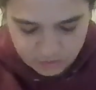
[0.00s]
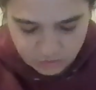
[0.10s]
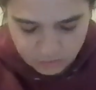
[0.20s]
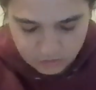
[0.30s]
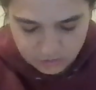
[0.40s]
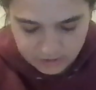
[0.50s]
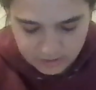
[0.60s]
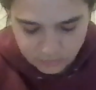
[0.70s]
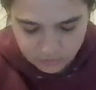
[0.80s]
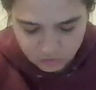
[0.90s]
do you
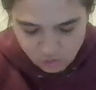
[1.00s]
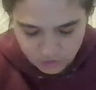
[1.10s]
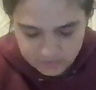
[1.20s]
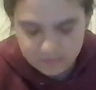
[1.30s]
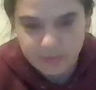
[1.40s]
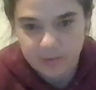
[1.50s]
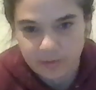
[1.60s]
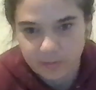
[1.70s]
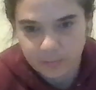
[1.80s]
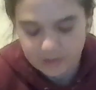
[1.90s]
agree with the choices made
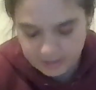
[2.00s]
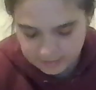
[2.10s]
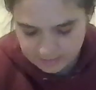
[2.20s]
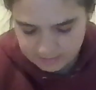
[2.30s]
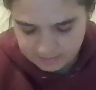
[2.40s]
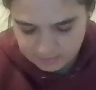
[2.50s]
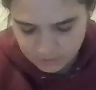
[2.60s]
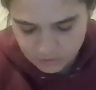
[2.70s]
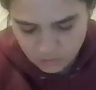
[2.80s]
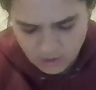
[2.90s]
by the protagonist?
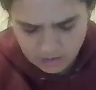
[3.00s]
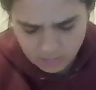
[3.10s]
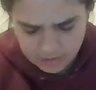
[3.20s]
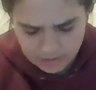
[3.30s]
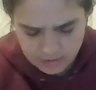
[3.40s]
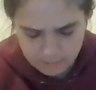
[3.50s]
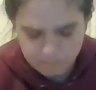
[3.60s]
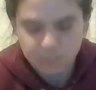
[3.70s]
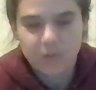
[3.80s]
Why or why not?